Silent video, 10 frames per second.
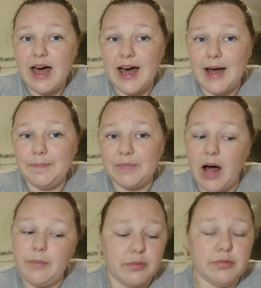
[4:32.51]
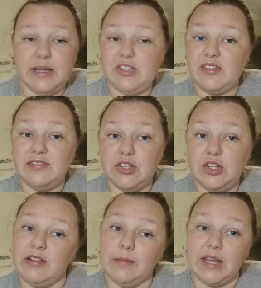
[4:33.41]
Um, I'll probably just
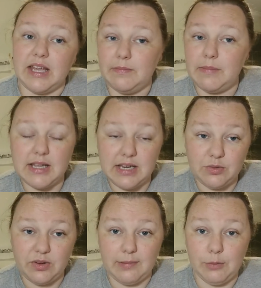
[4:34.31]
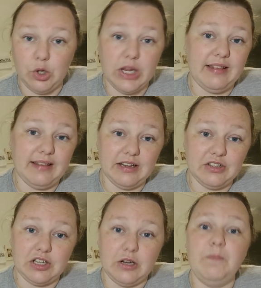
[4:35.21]
stitch you something and make it into a small and send
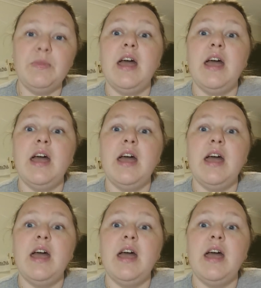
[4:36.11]
it to you.